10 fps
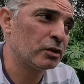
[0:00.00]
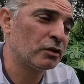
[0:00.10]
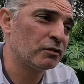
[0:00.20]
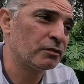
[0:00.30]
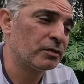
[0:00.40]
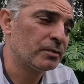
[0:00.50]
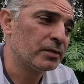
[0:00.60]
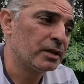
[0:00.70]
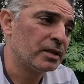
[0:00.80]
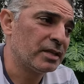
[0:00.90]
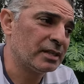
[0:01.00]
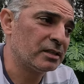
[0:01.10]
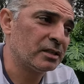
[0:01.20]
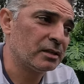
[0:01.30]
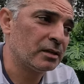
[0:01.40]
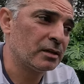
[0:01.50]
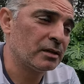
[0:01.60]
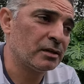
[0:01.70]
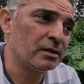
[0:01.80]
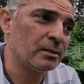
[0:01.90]
of netting
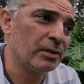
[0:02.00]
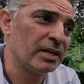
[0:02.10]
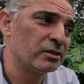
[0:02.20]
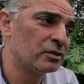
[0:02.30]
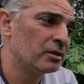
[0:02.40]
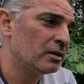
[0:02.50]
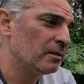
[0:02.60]
the beds,